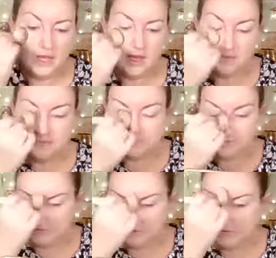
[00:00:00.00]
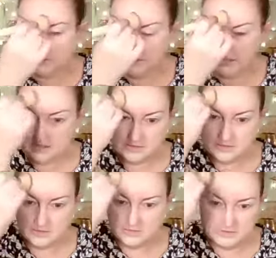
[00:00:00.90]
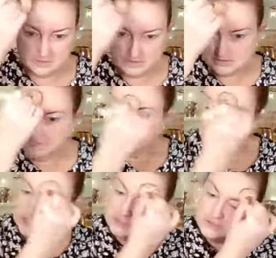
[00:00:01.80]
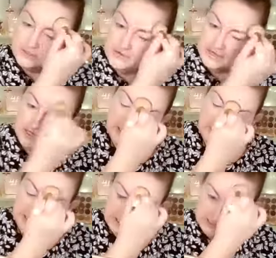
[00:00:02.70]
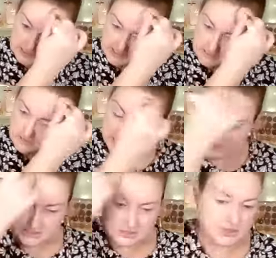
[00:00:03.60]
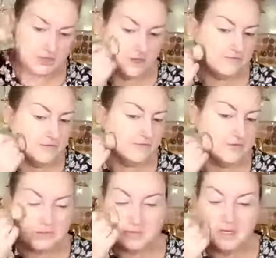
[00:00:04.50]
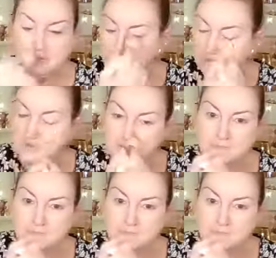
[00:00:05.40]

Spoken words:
You know, the bloody history of our ancestors, the bloody history of the first people.